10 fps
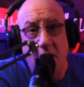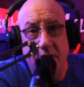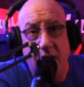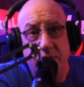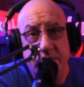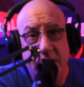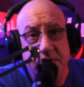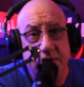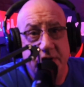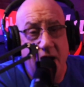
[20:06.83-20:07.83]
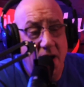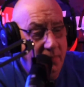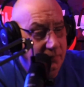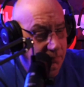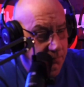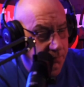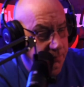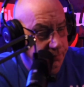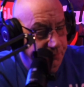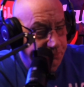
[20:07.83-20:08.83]
Now, chances are
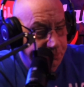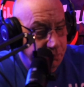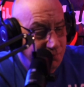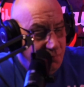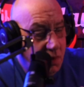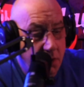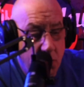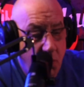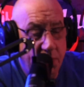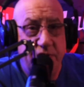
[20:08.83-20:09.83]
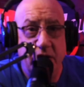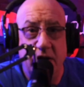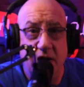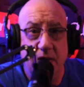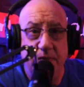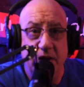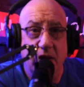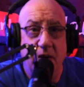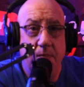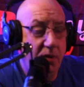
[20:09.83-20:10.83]
you won't see another
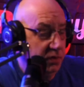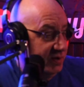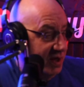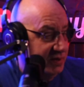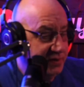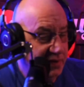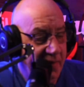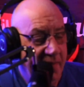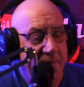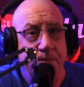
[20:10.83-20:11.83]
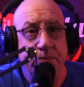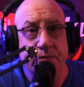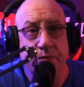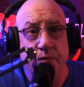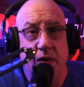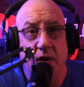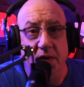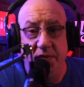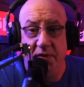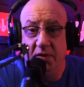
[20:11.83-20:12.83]
BLM protest
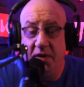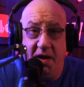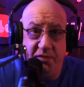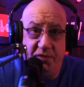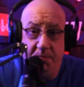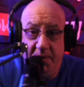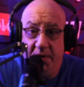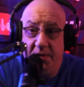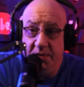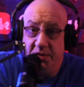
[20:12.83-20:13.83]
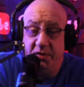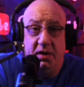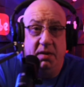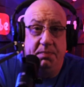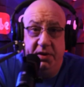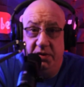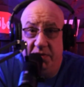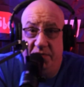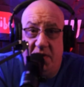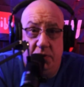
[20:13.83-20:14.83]
until, God forbid, there's another
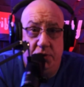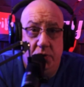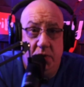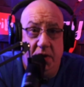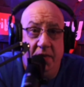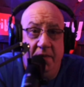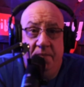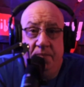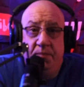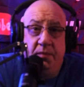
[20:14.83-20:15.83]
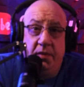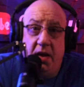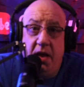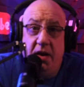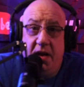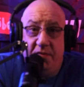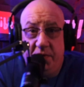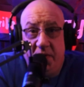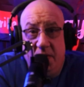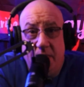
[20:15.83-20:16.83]
police-involved shooting and an
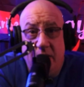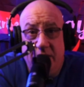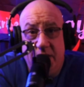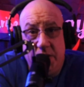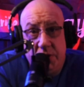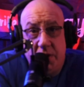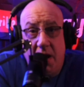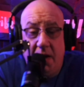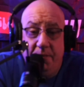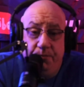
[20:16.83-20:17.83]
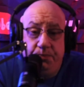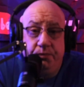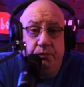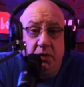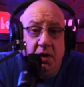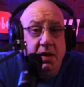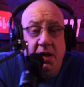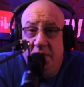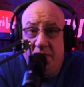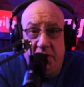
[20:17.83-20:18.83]
African American is shot.
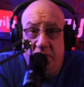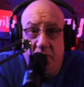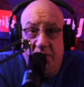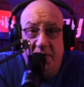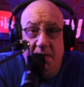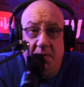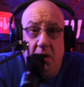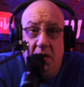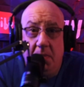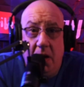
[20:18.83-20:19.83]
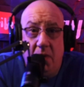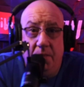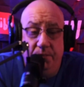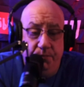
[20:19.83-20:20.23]
That's the only time they'll come out.